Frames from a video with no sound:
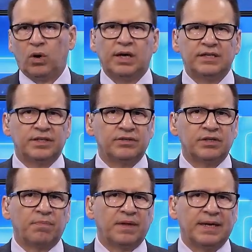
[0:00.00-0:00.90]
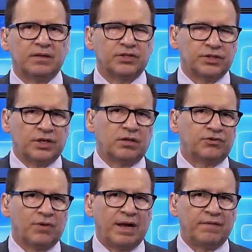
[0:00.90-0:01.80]
Well, is there something else? Is there a
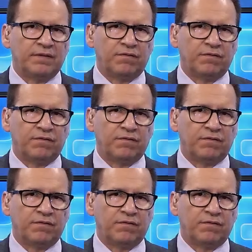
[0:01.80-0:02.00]
driving